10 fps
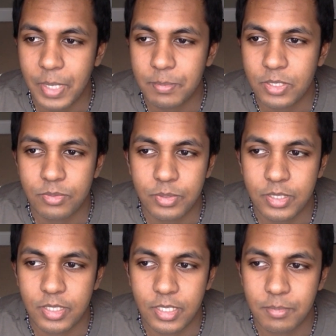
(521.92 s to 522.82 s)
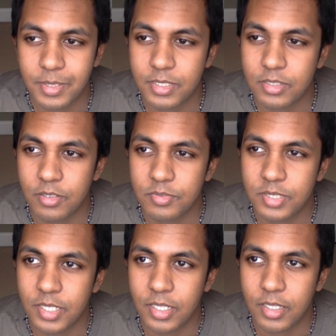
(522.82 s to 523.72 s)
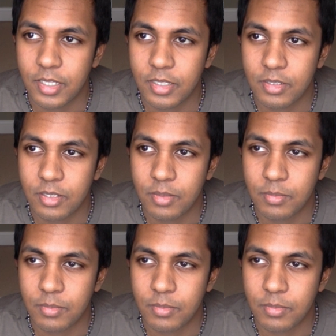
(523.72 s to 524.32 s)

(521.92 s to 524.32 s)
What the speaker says: I'm just really in myself today, and